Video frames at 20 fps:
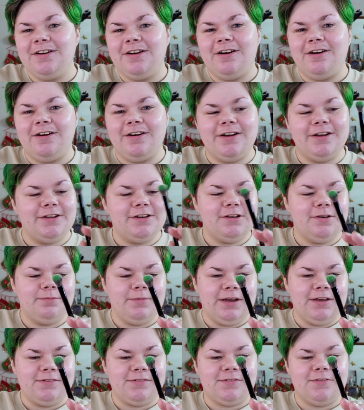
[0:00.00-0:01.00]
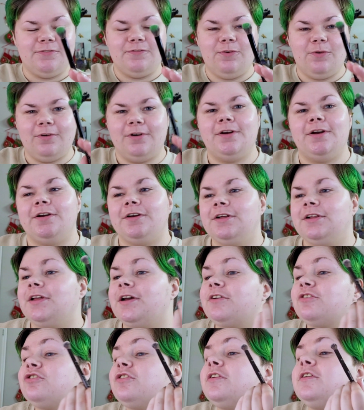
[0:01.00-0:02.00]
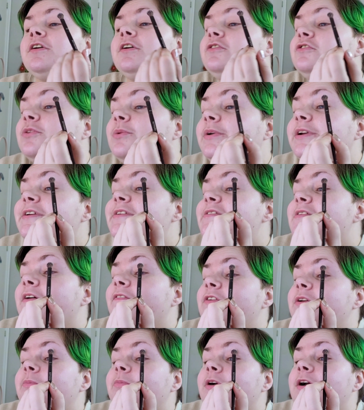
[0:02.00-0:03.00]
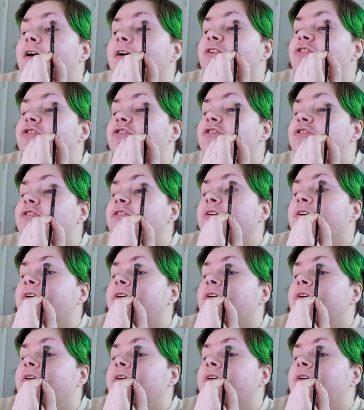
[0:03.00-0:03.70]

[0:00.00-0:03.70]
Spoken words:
on my Sephora Collection 27 brush.